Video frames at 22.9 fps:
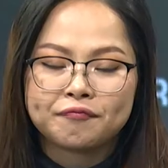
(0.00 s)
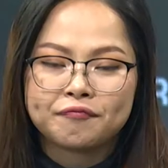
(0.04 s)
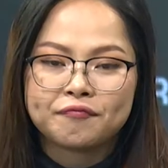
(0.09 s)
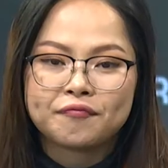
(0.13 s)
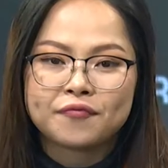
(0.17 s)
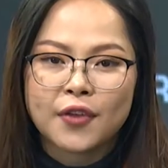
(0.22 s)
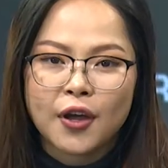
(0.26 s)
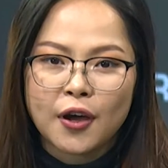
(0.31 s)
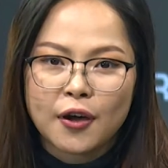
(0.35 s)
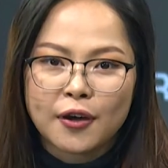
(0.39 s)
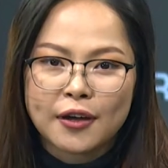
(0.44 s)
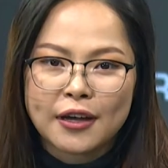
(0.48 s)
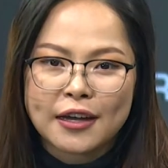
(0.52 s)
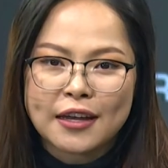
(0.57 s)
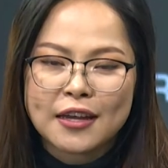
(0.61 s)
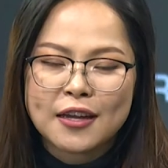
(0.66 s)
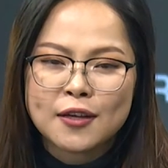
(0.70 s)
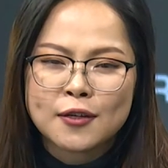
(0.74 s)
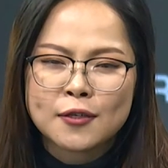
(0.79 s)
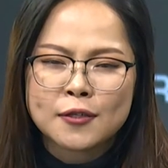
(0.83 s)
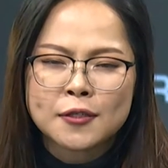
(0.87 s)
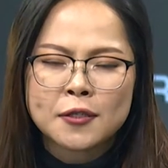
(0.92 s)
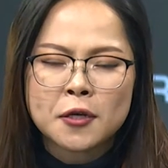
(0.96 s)
Okay,
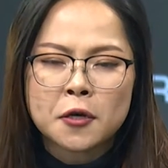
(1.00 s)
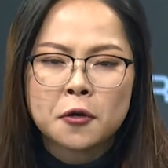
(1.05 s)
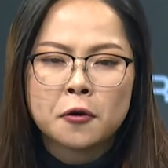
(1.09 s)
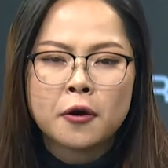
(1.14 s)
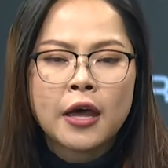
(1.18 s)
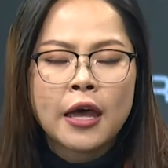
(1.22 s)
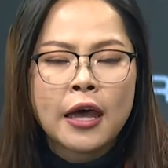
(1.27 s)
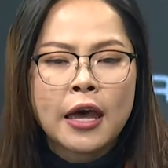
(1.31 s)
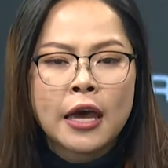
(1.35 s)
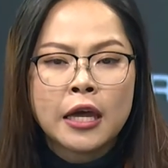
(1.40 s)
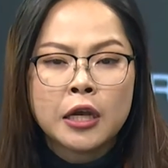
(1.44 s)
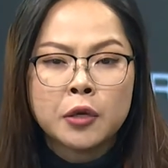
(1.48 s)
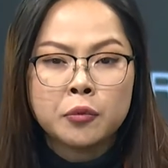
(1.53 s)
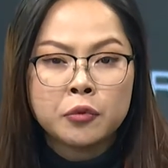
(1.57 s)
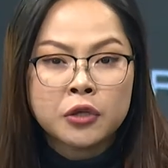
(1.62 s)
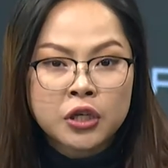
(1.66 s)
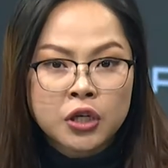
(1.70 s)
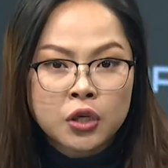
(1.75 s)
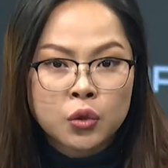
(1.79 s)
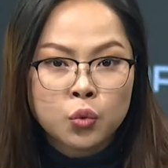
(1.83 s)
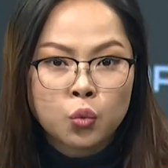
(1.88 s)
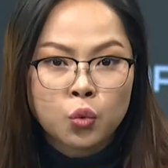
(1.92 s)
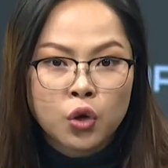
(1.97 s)
so anyone
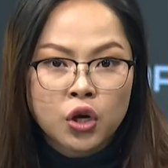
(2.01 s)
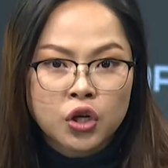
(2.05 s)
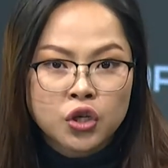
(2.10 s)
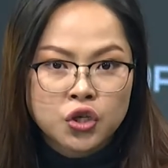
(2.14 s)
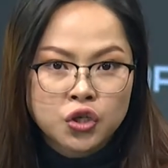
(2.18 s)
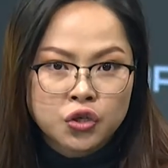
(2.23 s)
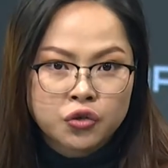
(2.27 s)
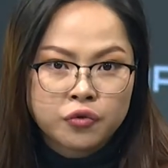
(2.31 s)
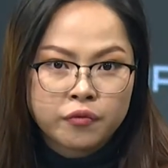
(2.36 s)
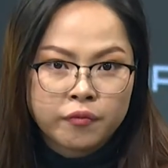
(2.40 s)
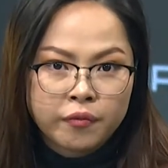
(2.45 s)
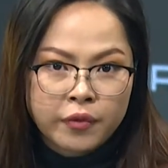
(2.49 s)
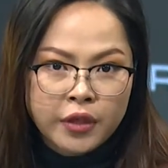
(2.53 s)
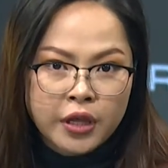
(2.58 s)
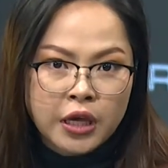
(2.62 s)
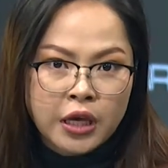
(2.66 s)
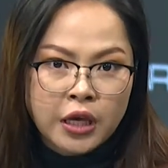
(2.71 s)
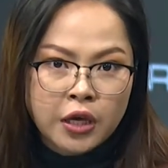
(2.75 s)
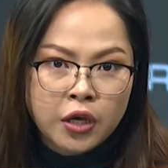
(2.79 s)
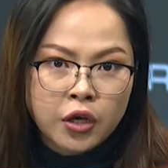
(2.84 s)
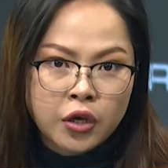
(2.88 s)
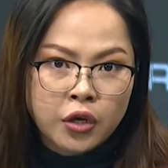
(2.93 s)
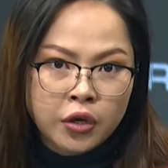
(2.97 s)
can watch
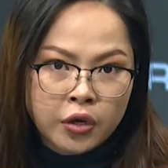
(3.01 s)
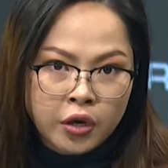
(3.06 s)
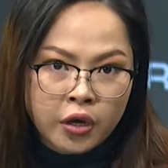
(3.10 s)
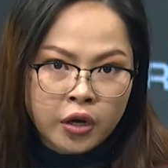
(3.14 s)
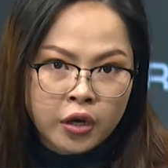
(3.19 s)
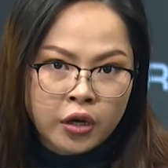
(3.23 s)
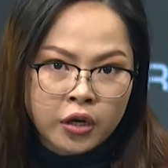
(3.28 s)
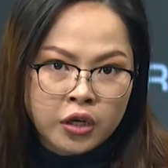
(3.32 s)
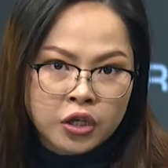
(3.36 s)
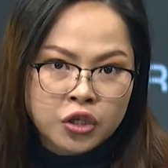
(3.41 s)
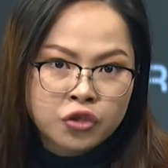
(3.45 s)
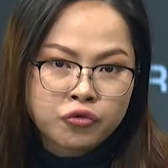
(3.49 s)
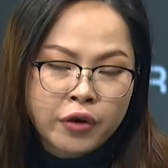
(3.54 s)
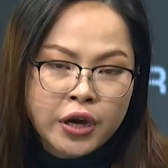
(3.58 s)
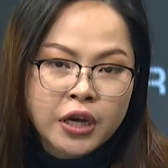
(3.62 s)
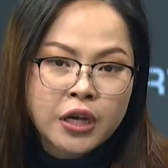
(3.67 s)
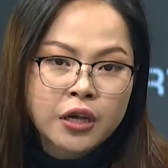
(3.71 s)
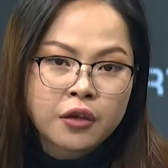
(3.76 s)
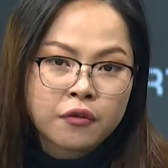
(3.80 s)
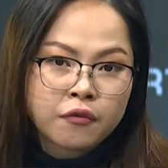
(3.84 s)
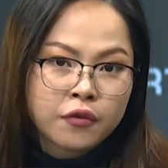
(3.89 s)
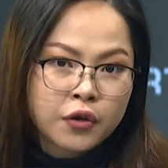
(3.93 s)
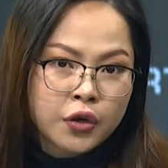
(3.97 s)
the
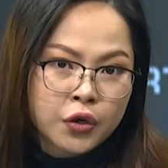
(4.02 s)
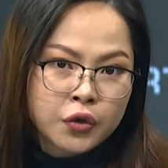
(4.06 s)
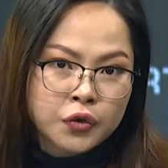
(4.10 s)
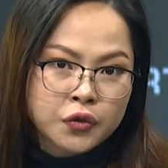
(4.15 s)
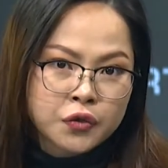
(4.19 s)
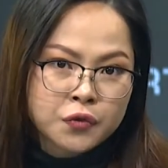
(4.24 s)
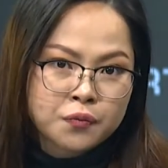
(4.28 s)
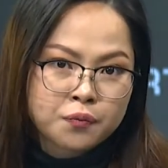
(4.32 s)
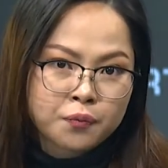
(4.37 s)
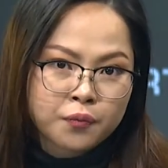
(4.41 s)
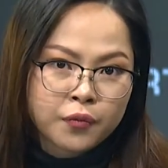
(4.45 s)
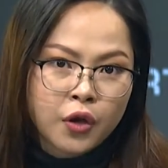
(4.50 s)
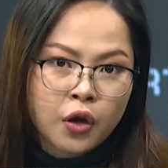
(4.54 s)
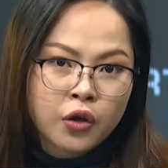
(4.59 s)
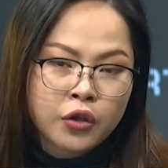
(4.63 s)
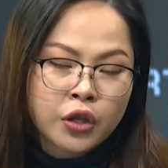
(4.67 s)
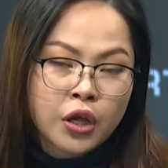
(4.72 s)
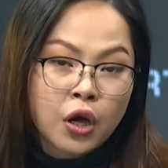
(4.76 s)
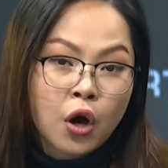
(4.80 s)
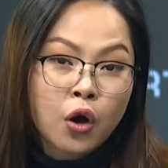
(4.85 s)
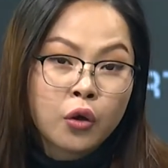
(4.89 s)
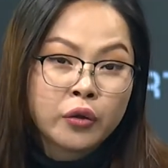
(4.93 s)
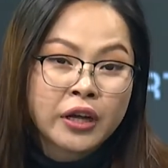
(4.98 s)
training videos, the
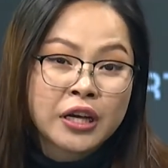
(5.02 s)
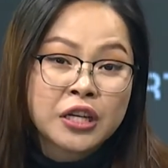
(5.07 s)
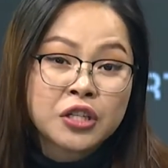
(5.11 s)
online